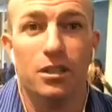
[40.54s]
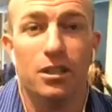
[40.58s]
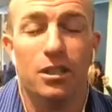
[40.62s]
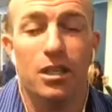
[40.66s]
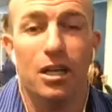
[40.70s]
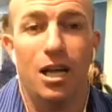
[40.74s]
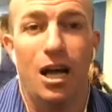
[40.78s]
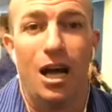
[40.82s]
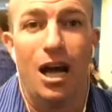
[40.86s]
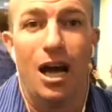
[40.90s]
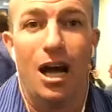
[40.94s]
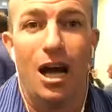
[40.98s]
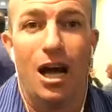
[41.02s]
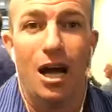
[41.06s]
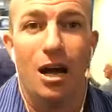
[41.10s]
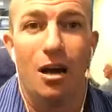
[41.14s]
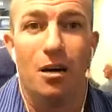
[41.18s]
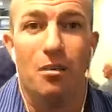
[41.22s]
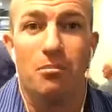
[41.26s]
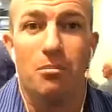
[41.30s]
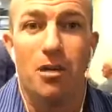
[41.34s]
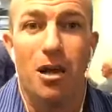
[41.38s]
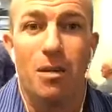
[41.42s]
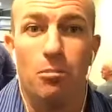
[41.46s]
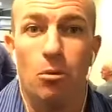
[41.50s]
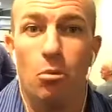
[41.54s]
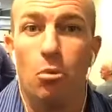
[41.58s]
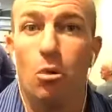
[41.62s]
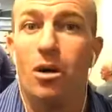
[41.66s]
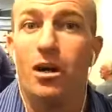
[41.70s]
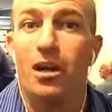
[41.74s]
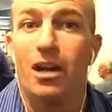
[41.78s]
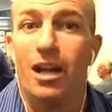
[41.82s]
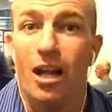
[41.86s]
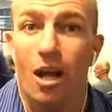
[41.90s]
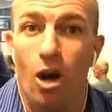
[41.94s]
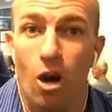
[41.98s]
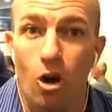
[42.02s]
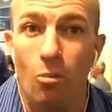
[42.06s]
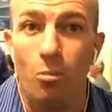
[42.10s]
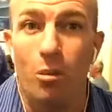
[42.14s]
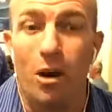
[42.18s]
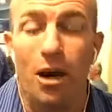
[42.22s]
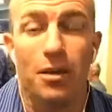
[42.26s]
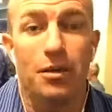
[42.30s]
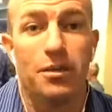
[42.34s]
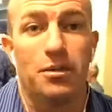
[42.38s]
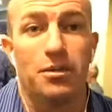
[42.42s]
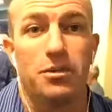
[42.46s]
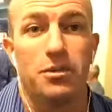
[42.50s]
Uh, people wanted to help
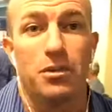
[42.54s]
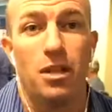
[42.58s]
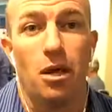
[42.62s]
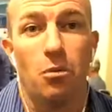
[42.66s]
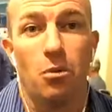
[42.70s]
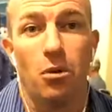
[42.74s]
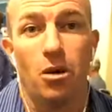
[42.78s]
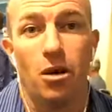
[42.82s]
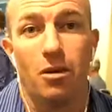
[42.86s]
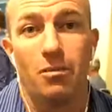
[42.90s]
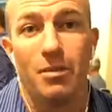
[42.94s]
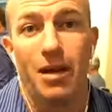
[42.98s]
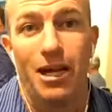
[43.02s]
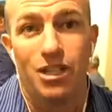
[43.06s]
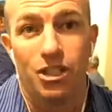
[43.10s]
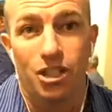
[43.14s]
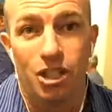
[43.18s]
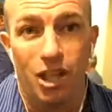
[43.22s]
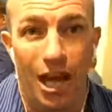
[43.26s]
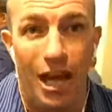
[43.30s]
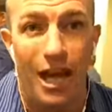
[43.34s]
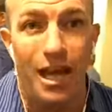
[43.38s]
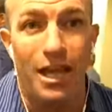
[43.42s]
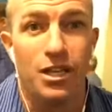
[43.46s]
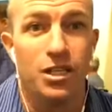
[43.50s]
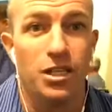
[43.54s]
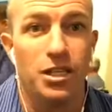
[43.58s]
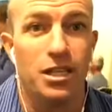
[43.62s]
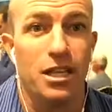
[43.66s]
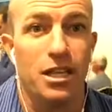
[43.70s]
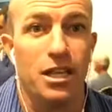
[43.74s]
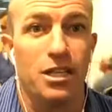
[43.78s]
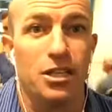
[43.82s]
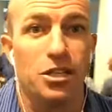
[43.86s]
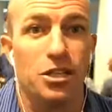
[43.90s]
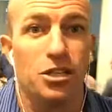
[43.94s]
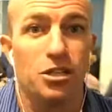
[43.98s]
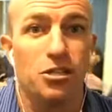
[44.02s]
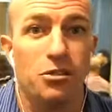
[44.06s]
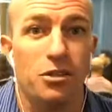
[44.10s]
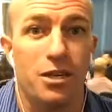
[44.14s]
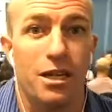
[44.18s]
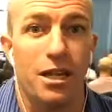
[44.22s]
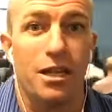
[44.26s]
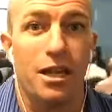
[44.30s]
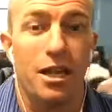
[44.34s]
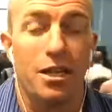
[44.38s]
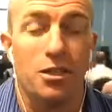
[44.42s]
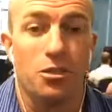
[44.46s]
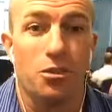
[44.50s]
others. They wanted to make change in the
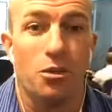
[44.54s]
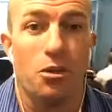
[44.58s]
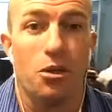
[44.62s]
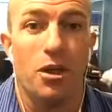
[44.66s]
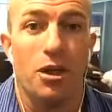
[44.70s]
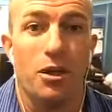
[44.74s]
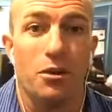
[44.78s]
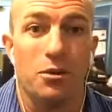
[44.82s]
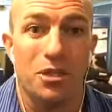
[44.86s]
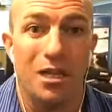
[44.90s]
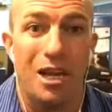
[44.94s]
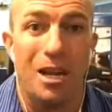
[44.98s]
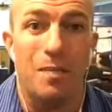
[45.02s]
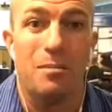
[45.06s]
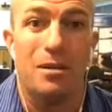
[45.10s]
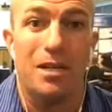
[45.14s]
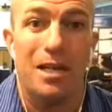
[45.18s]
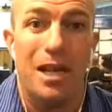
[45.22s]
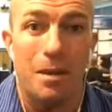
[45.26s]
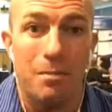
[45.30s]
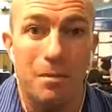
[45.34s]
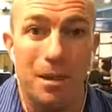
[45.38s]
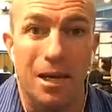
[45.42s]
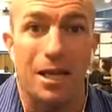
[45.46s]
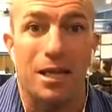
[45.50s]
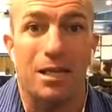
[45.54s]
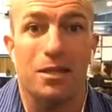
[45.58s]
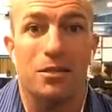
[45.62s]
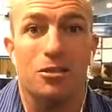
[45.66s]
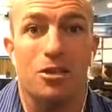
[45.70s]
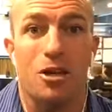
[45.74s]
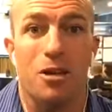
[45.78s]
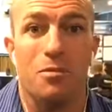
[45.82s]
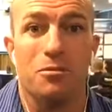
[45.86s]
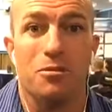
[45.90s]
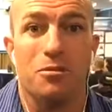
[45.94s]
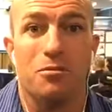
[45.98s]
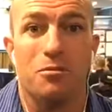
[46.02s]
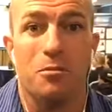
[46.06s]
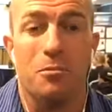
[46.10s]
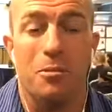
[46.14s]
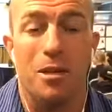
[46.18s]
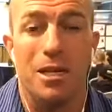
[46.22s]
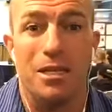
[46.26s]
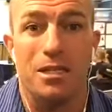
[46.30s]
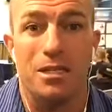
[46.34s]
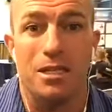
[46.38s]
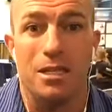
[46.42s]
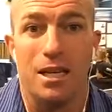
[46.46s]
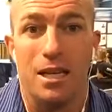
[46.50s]
industry. They saw there was an epidemic in terms of
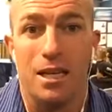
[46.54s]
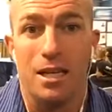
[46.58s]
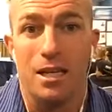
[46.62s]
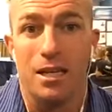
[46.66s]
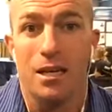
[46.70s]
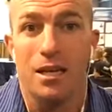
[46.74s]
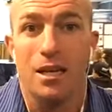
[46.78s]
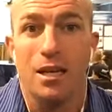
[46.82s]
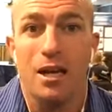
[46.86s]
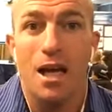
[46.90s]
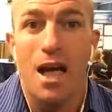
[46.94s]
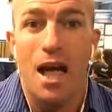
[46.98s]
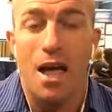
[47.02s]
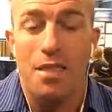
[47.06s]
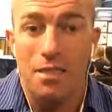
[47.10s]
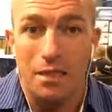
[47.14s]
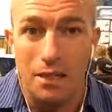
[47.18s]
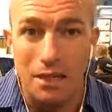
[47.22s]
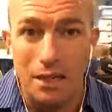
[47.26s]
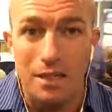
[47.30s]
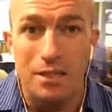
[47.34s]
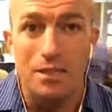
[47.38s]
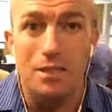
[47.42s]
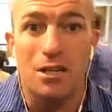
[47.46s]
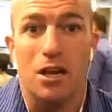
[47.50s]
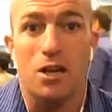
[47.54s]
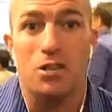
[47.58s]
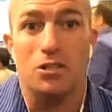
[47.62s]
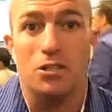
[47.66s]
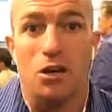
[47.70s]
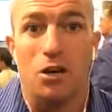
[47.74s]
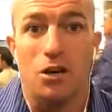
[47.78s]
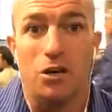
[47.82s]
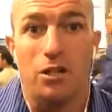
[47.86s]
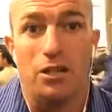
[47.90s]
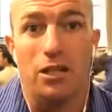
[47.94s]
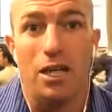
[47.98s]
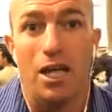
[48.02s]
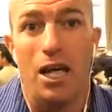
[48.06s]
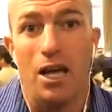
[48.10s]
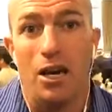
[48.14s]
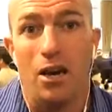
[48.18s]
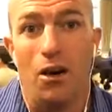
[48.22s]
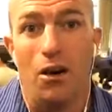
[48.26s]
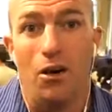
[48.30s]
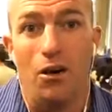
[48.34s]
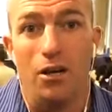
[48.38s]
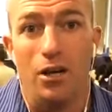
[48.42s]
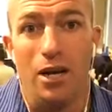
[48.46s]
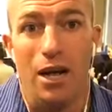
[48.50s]
obesity. And the list goes on
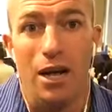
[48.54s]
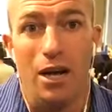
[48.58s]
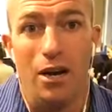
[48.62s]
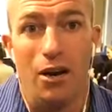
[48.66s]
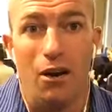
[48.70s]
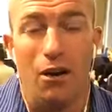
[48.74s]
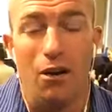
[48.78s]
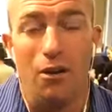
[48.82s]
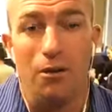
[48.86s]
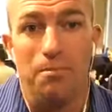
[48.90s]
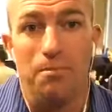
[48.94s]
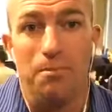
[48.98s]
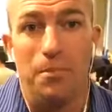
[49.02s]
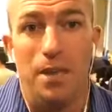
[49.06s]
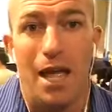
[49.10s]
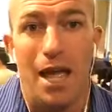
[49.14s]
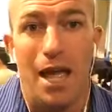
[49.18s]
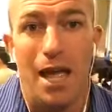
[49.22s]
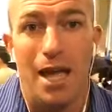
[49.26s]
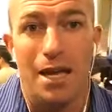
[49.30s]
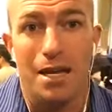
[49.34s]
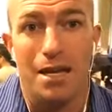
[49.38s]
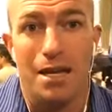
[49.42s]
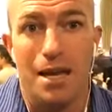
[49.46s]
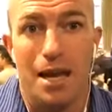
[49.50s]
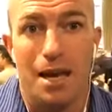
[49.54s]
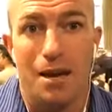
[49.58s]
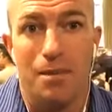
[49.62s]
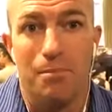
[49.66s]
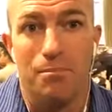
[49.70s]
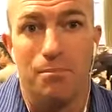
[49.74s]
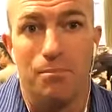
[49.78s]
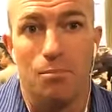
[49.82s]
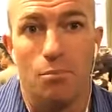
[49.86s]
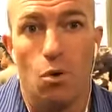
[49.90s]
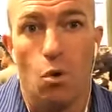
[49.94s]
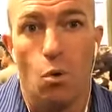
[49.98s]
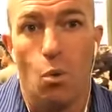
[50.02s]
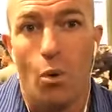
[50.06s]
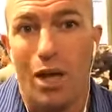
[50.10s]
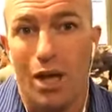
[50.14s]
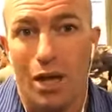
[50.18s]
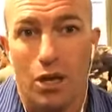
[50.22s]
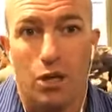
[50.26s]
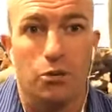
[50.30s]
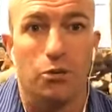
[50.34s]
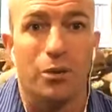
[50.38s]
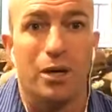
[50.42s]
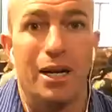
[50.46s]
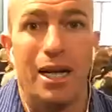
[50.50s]
and on and on. And um,
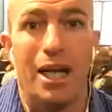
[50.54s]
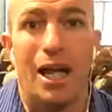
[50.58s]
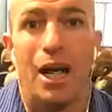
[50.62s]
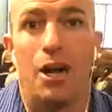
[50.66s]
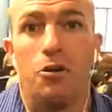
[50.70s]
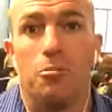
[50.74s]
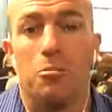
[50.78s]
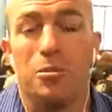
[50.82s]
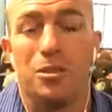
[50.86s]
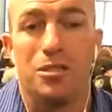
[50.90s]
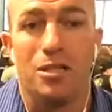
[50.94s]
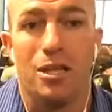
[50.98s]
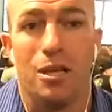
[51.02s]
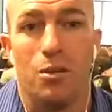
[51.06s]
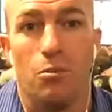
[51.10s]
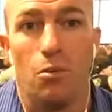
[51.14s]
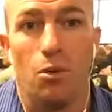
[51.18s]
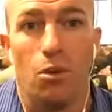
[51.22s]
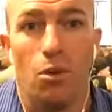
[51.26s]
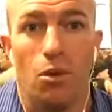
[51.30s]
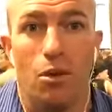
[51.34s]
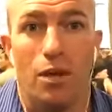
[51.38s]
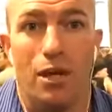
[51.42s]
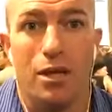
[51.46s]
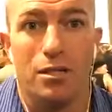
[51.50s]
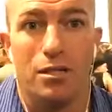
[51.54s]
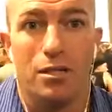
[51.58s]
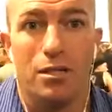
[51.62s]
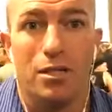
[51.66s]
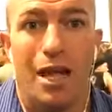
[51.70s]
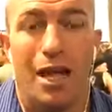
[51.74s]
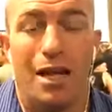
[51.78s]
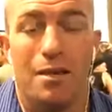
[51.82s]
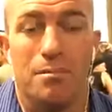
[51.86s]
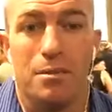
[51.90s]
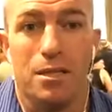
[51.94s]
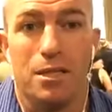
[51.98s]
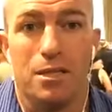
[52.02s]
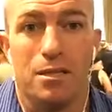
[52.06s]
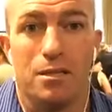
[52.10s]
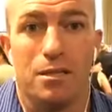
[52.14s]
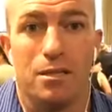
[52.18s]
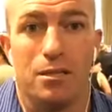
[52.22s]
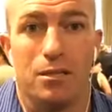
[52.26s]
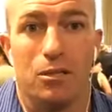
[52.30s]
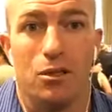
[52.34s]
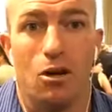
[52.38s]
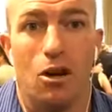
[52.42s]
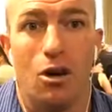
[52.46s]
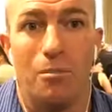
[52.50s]
we agree 100% with all those
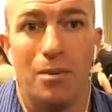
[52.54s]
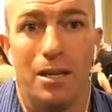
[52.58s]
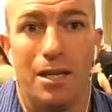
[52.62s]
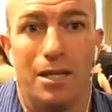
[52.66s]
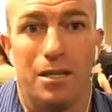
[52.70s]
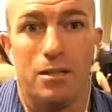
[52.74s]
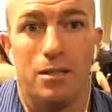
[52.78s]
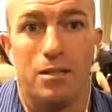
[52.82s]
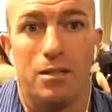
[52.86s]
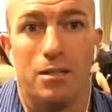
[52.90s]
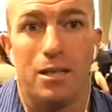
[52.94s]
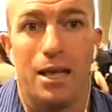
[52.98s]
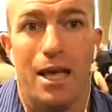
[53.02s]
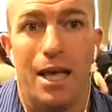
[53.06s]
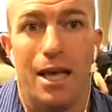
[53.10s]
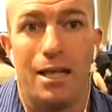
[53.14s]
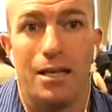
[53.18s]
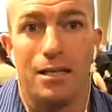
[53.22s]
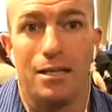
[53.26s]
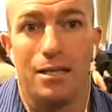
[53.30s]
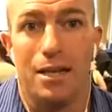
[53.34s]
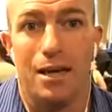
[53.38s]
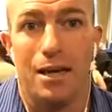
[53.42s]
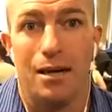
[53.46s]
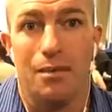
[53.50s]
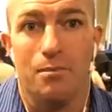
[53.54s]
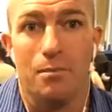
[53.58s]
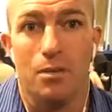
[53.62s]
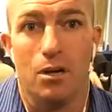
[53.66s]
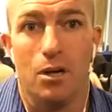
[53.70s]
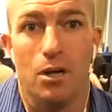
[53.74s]
statements and comments. And um,